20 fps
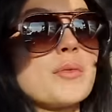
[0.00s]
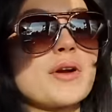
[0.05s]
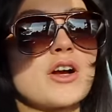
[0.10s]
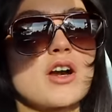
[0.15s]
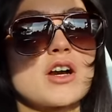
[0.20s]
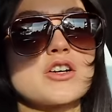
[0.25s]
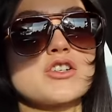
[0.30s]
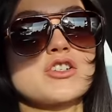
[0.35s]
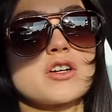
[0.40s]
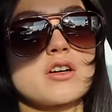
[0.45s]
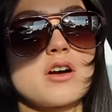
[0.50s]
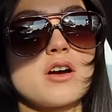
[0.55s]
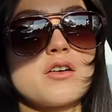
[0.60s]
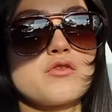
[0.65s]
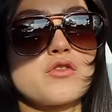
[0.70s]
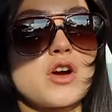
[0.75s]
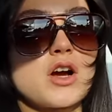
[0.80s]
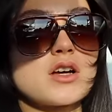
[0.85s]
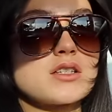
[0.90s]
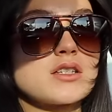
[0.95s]
my god, I should have got
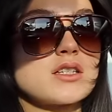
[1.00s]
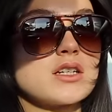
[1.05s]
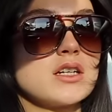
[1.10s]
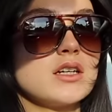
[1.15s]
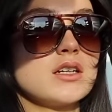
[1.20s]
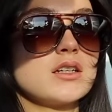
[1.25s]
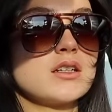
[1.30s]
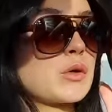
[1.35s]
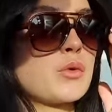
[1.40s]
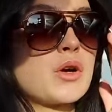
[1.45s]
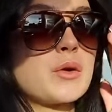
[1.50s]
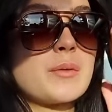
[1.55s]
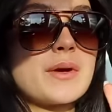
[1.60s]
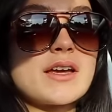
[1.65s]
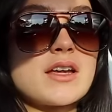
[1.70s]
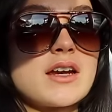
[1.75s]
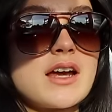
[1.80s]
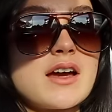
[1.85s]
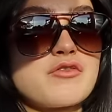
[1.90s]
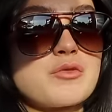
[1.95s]
a frosty. What am I
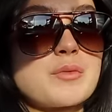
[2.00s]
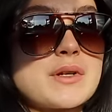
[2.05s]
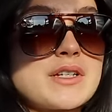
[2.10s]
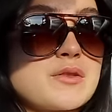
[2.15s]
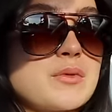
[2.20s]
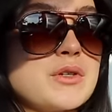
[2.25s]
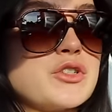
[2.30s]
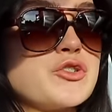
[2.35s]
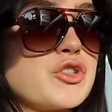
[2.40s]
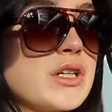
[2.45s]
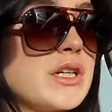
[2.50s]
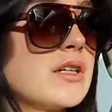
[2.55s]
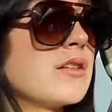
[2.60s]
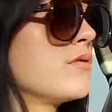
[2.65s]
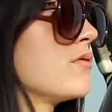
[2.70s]
gonna have for my sweet treat